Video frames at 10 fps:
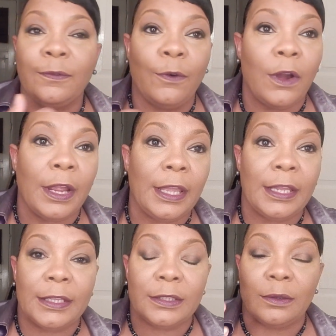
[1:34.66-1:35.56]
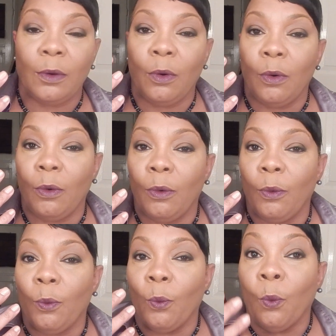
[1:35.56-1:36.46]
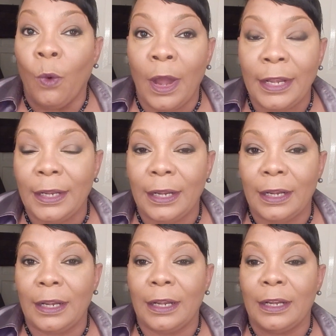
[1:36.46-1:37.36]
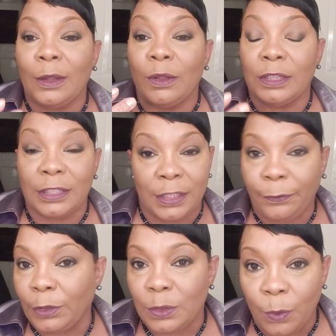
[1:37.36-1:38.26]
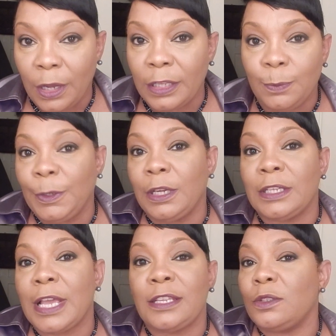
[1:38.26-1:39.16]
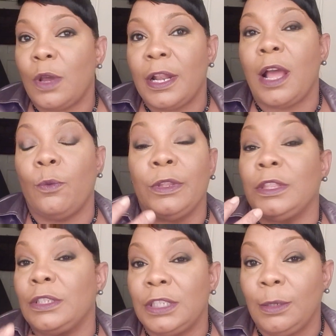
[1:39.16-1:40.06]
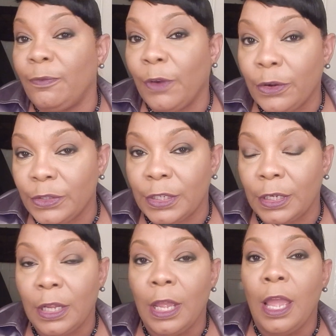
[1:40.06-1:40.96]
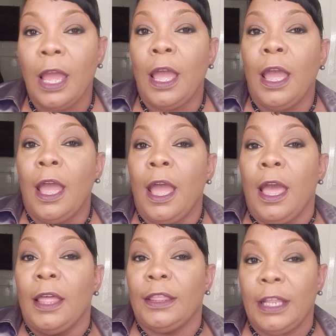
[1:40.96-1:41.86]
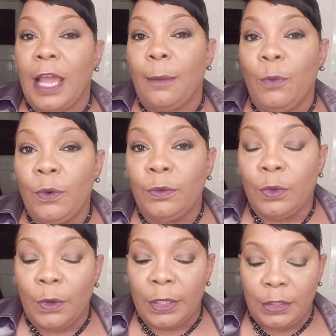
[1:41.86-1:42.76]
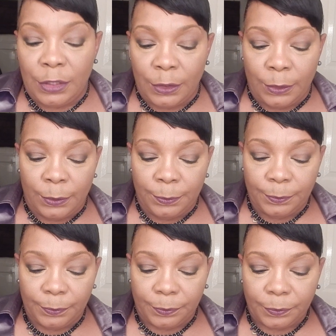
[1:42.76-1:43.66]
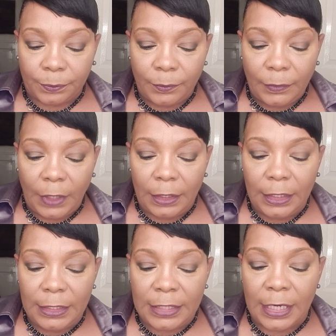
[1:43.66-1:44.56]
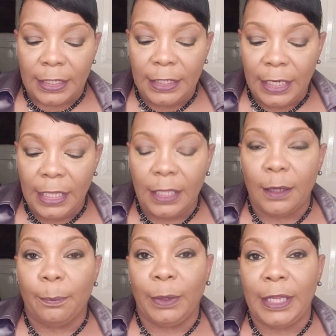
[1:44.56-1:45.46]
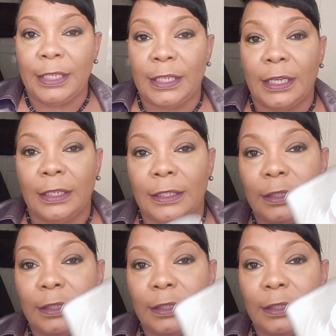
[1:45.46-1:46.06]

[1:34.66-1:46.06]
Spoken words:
far as what the difference was, because I started out with the cheap version. Then I moved on to the Technique blender,